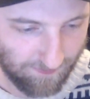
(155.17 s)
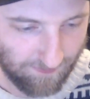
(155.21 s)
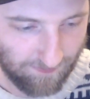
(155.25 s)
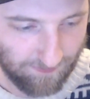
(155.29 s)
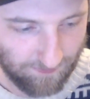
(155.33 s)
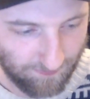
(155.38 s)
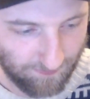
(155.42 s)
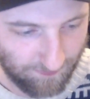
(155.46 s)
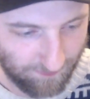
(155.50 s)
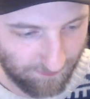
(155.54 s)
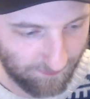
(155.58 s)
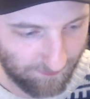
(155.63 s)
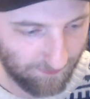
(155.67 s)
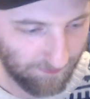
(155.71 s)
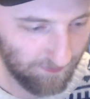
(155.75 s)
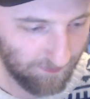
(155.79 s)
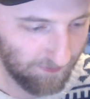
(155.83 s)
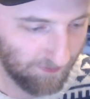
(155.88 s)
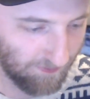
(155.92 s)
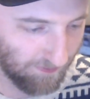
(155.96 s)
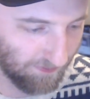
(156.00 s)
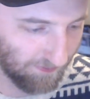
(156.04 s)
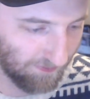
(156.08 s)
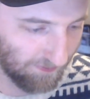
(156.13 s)

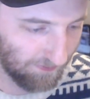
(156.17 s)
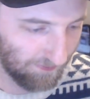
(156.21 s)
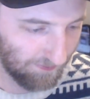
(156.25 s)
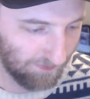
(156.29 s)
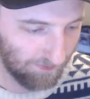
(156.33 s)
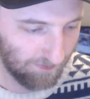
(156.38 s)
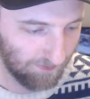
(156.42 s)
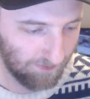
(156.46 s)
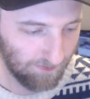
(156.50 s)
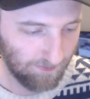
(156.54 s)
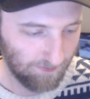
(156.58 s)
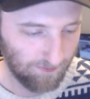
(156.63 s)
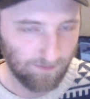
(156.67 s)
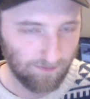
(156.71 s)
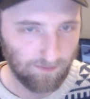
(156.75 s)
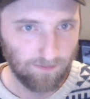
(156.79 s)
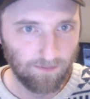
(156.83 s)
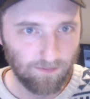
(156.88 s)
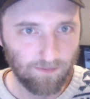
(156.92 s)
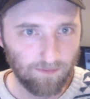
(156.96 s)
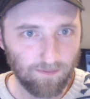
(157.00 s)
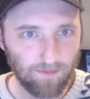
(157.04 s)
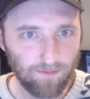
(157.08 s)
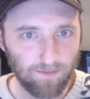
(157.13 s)

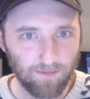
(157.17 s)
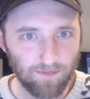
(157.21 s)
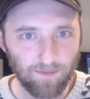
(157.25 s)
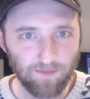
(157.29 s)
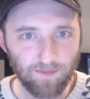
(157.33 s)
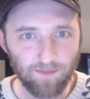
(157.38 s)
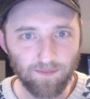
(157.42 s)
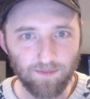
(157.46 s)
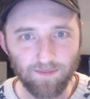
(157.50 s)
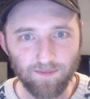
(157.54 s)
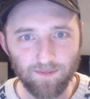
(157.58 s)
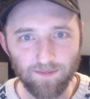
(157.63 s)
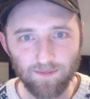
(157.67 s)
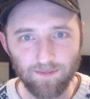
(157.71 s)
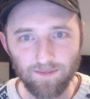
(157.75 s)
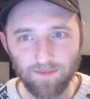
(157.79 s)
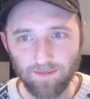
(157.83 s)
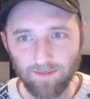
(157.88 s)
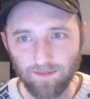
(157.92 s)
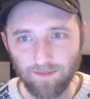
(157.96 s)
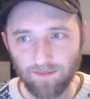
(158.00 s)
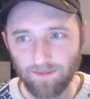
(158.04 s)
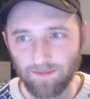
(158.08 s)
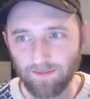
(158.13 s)

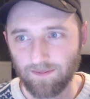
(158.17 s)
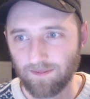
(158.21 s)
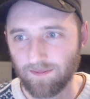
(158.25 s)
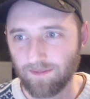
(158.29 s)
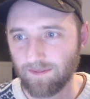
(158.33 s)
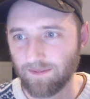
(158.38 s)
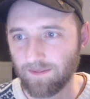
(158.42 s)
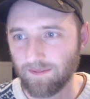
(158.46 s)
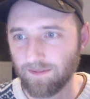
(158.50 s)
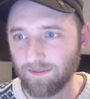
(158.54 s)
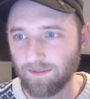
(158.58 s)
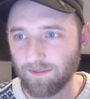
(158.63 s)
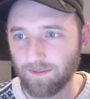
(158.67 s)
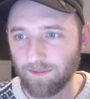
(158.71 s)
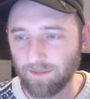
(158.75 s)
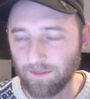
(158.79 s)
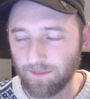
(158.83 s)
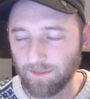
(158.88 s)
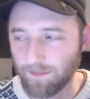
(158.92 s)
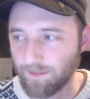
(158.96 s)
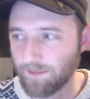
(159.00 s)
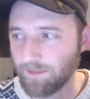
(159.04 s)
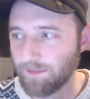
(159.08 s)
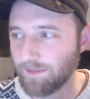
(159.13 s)

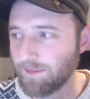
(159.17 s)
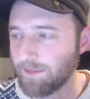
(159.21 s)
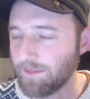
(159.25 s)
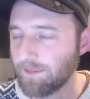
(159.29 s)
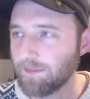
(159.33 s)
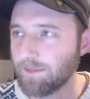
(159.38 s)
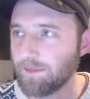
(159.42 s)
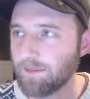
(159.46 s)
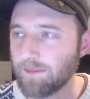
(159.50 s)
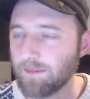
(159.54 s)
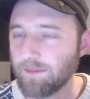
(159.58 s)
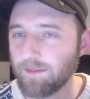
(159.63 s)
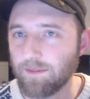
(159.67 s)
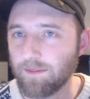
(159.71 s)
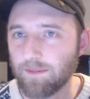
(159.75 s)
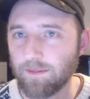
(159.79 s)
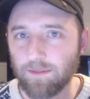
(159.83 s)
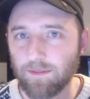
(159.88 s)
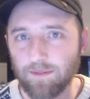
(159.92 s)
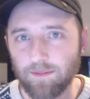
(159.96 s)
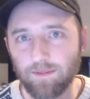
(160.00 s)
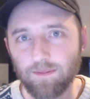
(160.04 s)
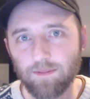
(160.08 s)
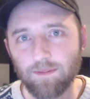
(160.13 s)

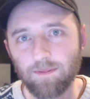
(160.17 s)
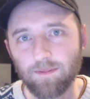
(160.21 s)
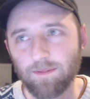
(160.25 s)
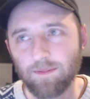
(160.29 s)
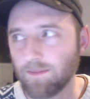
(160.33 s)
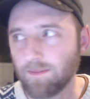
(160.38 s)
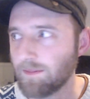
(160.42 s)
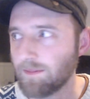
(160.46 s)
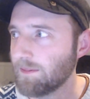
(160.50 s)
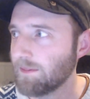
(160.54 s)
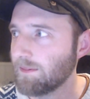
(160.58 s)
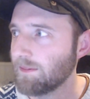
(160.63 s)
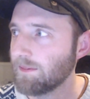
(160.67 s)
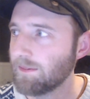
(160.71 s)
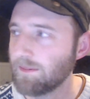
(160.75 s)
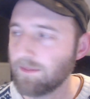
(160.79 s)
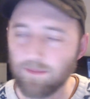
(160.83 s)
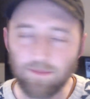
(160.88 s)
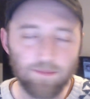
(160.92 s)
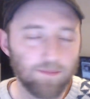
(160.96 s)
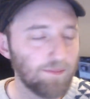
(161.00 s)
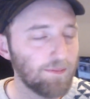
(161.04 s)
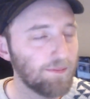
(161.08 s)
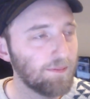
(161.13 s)

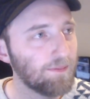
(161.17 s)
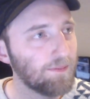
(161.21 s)
(no one is talking)